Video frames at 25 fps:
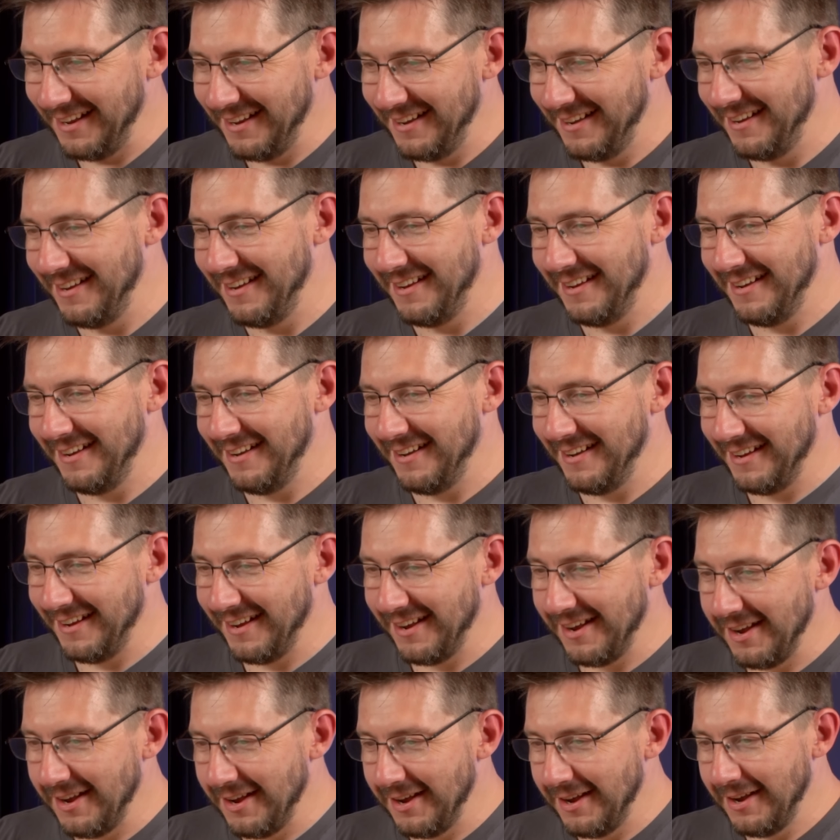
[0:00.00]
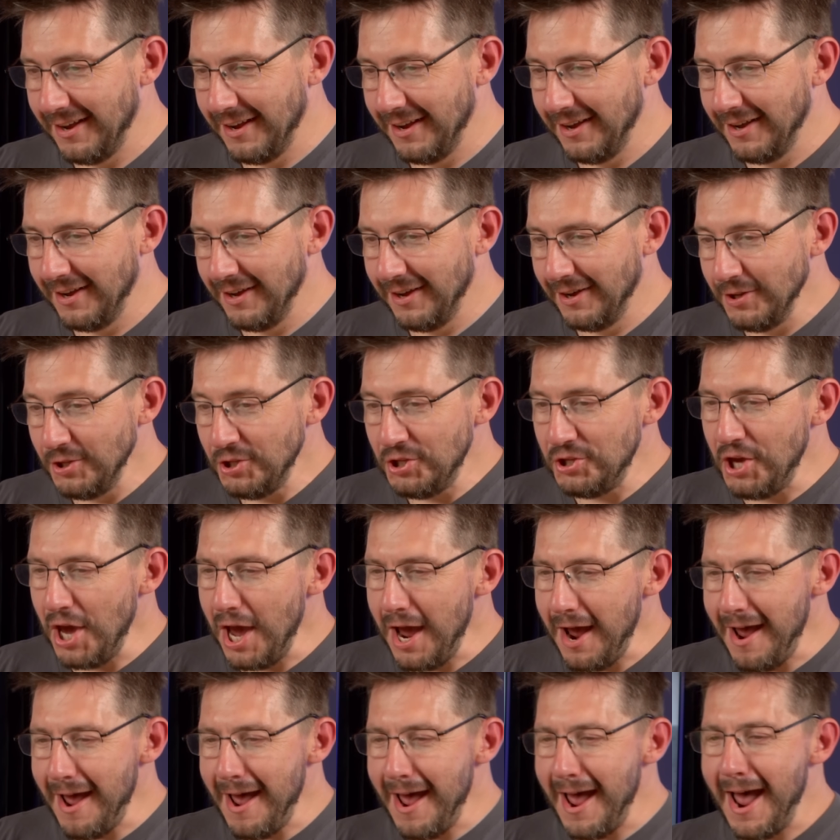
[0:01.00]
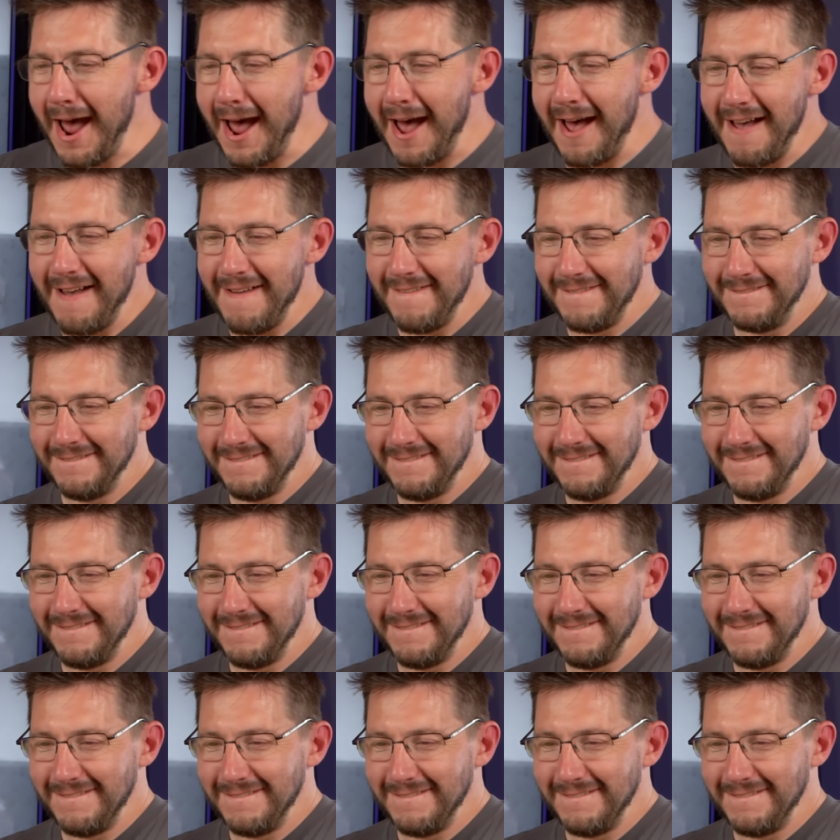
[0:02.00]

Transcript: This might be it, this might be it. Oh, yeah!